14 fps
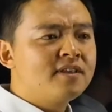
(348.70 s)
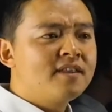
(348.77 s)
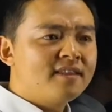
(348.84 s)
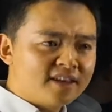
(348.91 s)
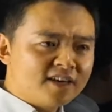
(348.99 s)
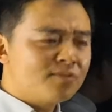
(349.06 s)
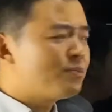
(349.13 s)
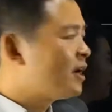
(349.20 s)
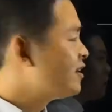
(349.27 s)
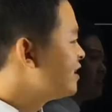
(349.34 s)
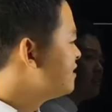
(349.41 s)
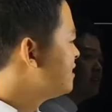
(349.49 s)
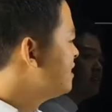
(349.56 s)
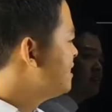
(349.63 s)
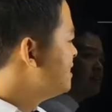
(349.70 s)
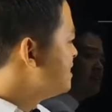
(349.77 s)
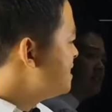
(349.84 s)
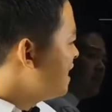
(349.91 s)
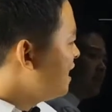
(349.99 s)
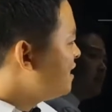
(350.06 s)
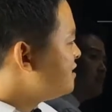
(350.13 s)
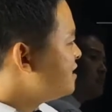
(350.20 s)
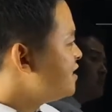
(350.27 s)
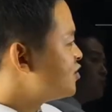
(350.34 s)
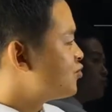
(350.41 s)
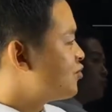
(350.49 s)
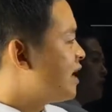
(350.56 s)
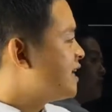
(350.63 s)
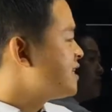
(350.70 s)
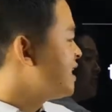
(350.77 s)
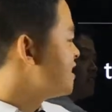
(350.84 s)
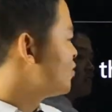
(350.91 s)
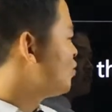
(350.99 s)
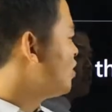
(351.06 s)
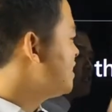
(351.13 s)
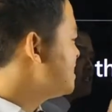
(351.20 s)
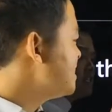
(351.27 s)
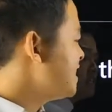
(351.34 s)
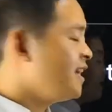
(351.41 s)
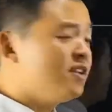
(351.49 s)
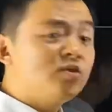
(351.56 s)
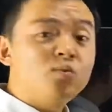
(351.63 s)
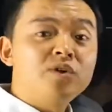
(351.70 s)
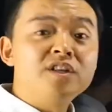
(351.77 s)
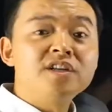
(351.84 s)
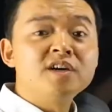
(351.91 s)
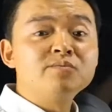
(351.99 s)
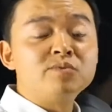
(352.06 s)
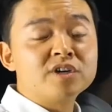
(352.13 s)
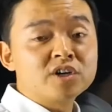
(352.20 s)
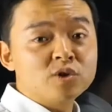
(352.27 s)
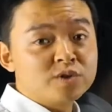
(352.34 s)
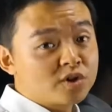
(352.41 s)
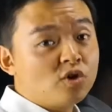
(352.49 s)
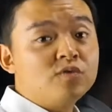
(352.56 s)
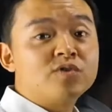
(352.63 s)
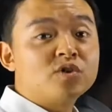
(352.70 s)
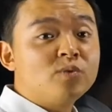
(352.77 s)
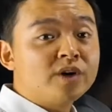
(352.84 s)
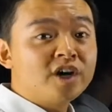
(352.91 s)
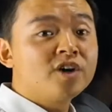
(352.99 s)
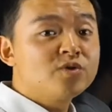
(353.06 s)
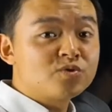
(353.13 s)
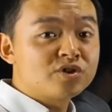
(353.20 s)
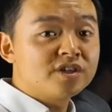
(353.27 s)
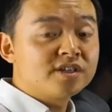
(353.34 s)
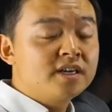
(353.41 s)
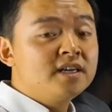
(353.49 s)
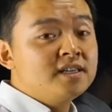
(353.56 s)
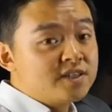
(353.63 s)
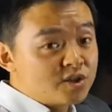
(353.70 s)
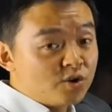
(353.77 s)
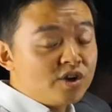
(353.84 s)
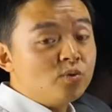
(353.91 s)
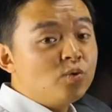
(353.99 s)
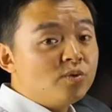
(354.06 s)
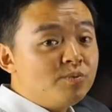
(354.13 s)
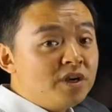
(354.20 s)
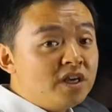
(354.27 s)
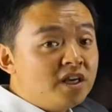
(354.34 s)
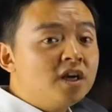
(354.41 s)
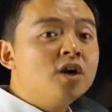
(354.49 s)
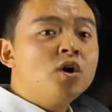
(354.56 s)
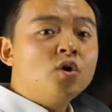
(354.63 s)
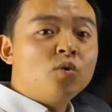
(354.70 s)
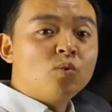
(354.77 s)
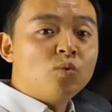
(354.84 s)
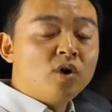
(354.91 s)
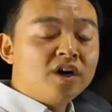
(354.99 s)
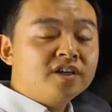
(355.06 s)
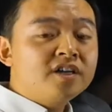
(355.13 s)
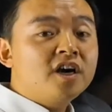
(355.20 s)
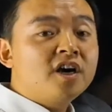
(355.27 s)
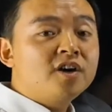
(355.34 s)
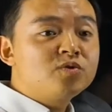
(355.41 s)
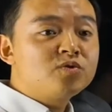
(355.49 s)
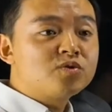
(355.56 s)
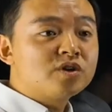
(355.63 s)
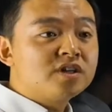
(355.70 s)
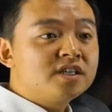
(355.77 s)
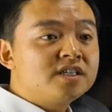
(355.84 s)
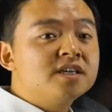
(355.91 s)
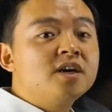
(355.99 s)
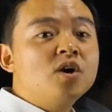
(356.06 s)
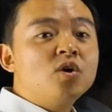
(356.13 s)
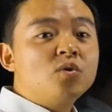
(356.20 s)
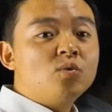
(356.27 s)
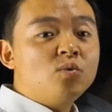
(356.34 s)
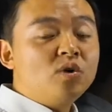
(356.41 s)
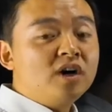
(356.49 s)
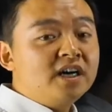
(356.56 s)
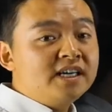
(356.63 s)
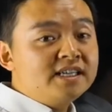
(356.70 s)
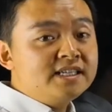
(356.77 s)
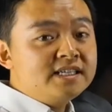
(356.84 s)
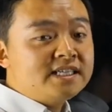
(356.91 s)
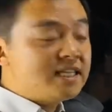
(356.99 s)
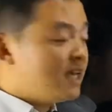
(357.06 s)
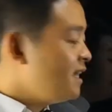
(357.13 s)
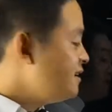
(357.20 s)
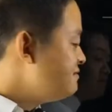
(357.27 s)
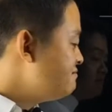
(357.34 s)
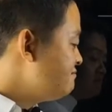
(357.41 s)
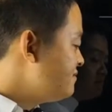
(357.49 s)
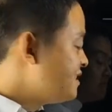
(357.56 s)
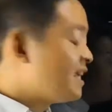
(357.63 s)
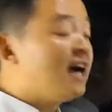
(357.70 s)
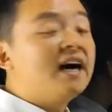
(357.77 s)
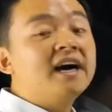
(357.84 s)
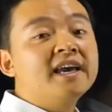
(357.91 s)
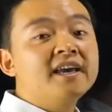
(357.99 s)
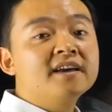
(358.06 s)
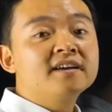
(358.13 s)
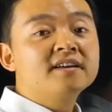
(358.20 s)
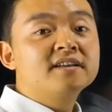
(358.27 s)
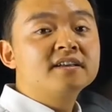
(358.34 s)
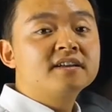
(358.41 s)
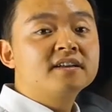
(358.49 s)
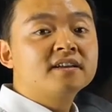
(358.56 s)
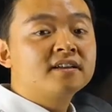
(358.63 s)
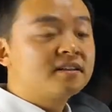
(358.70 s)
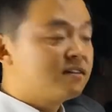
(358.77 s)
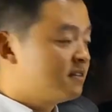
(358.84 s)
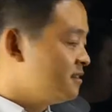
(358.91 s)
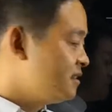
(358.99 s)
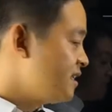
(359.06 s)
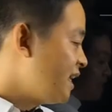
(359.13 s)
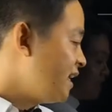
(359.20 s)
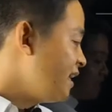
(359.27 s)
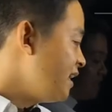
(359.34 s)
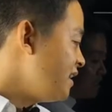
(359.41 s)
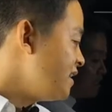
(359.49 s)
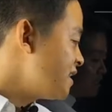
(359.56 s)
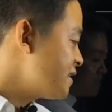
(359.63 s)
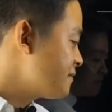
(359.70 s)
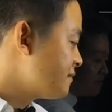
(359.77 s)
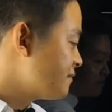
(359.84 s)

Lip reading: Think about it. 10 is read as 110 when the number goes over 100. So it would be 100, 110, 9. That is